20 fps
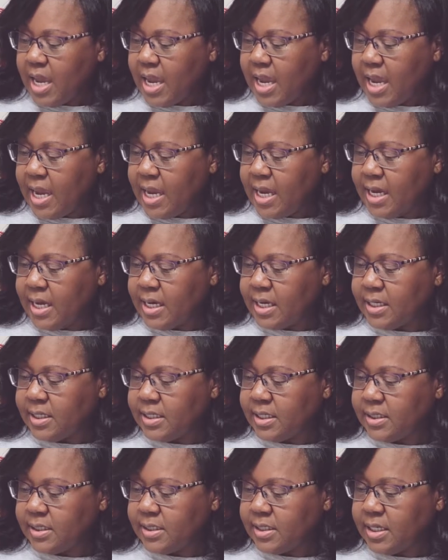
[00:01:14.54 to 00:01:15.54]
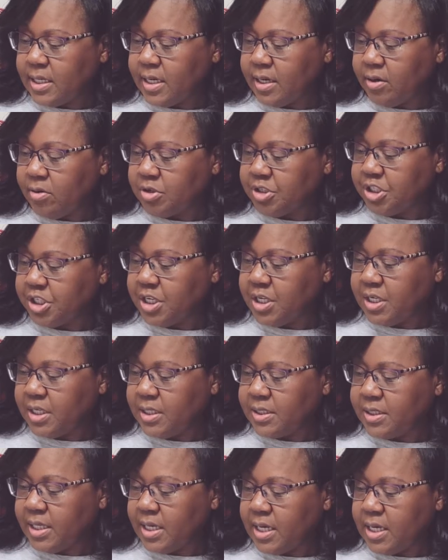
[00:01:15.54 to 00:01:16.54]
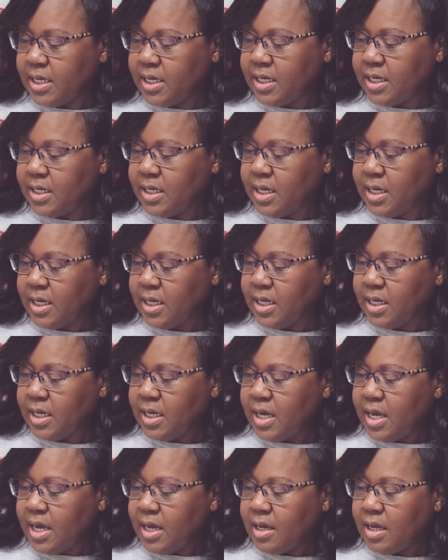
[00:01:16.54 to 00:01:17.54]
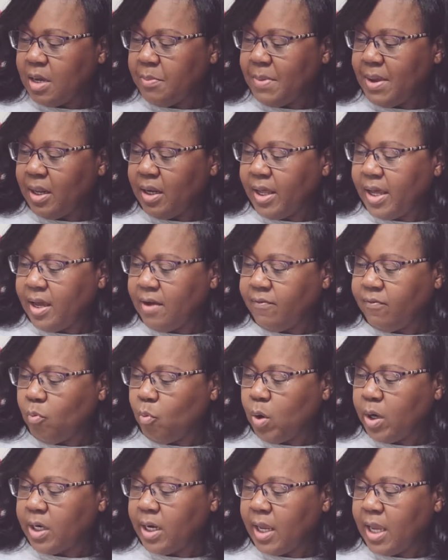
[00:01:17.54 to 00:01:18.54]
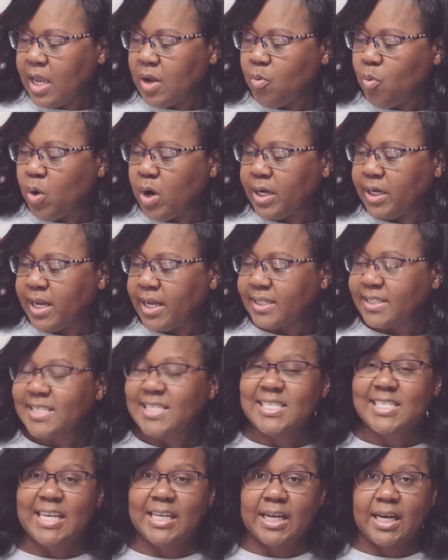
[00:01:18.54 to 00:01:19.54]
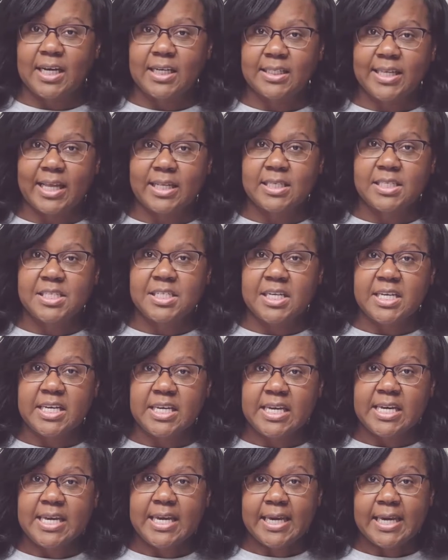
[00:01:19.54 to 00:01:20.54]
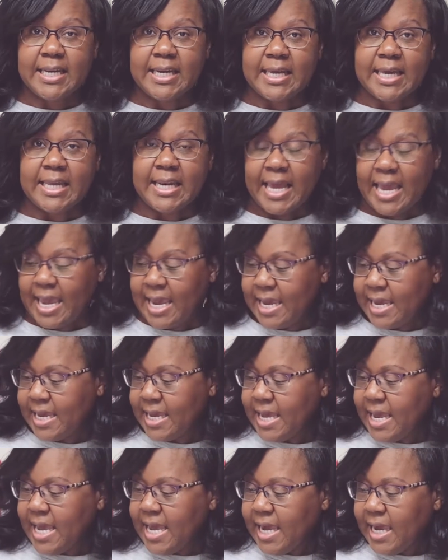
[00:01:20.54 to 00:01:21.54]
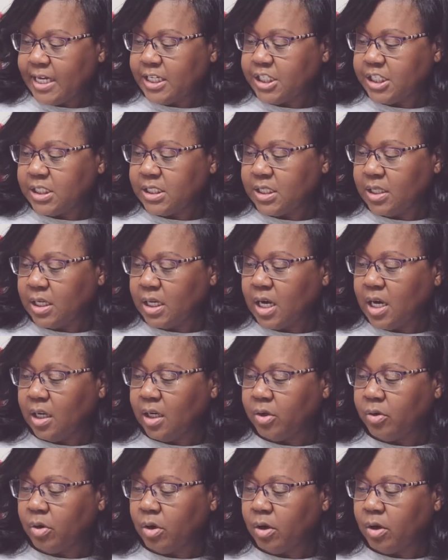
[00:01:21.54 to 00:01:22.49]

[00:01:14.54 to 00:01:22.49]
And let's see here, she is in MLF 181 Jenna, that's D-E-N-N-A, and she's in the color